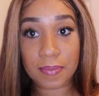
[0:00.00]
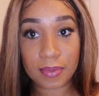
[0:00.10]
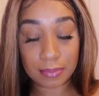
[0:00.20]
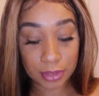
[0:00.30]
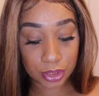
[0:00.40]

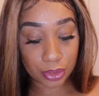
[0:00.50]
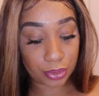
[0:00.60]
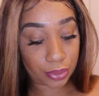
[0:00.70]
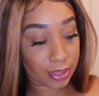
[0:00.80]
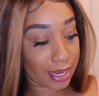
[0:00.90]
Let me show
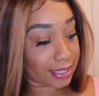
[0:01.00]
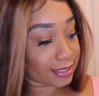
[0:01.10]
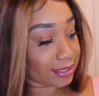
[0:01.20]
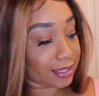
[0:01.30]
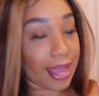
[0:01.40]
you
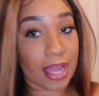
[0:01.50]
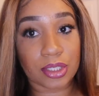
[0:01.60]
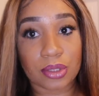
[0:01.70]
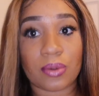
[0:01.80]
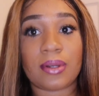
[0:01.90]
guys the
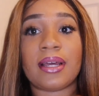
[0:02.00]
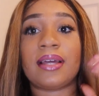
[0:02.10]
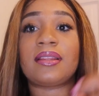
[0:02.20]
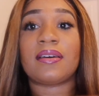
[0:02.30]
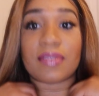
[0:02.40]
actual
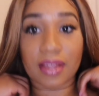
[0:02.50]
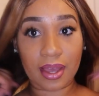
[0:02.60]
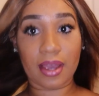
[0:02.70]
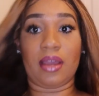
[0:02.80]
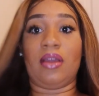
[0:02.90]
length of the
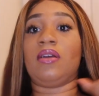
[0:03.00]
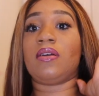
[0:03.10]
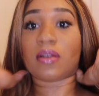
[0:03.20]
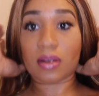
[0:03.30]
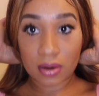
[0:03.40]

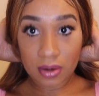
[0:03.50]
hair.